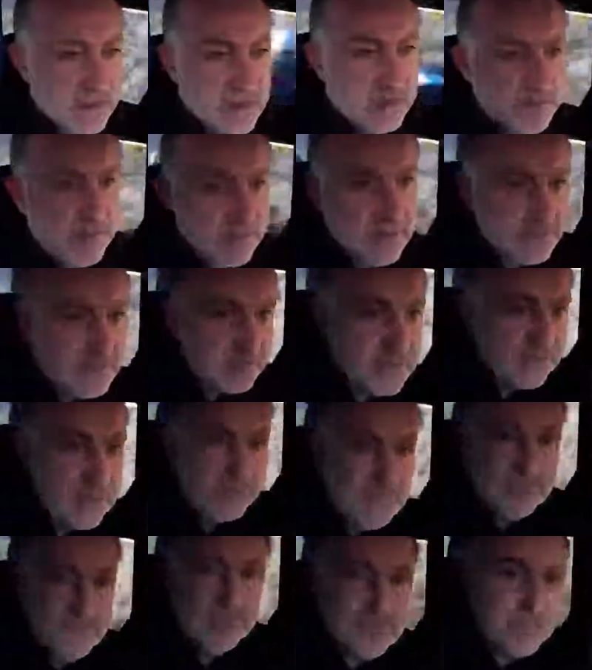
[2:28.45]
even
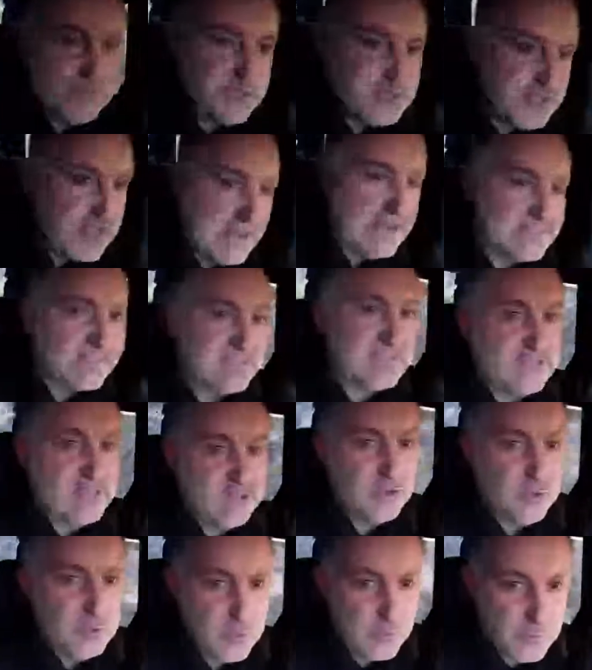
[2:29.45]
just
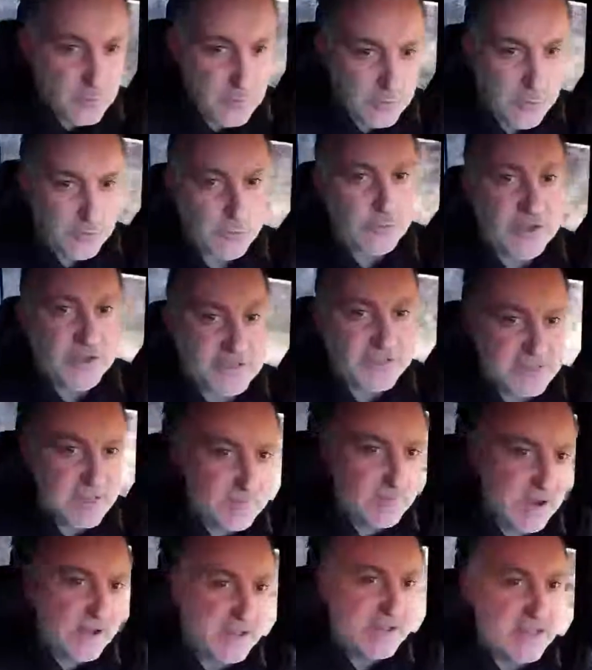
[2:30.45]
to threat
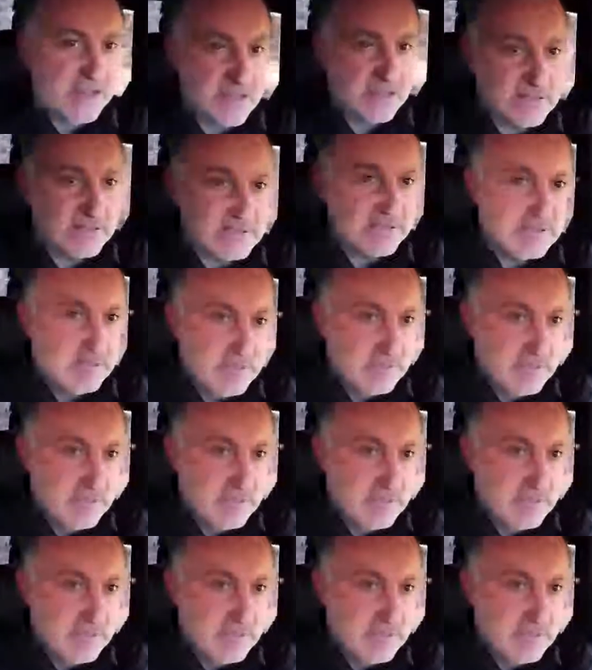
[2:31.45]
somebody else.